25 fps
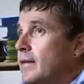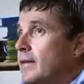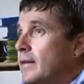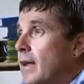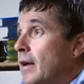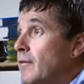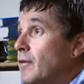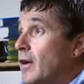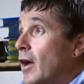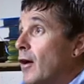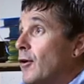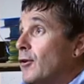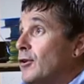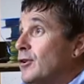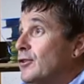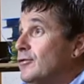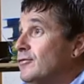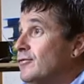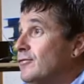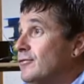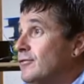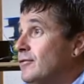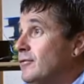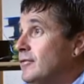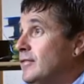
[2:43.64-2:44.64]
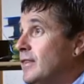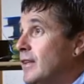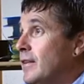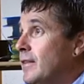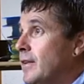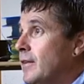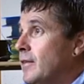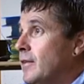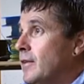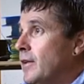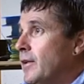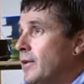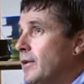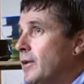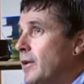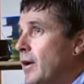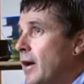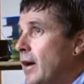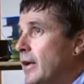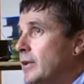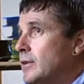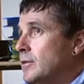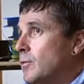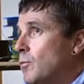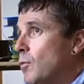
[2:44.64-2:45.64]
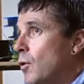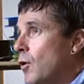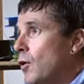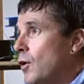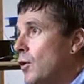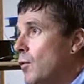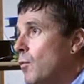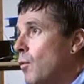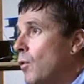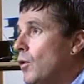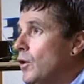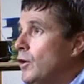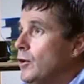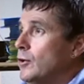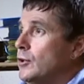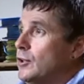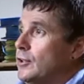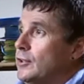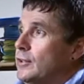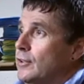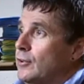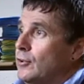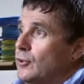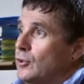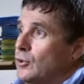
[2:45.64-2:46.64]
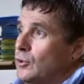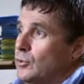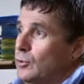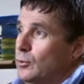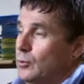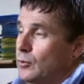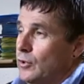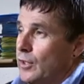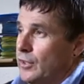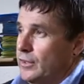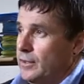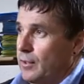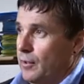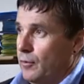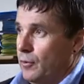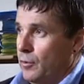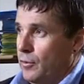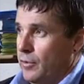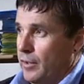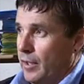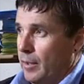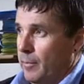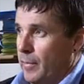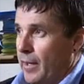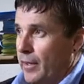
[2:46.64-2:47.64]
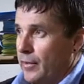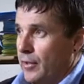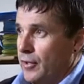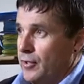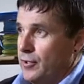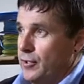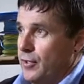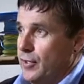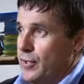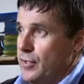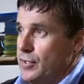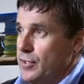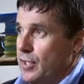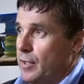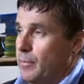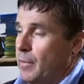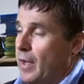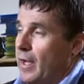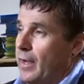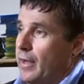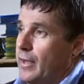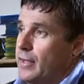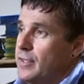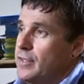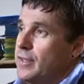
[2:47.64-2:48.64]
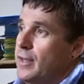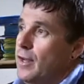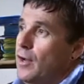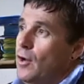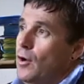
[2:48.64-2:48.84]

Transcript: Have a go at it. Yeah, they're, they're, that's why, why you're still at school, and that's a good thing about the TEC package.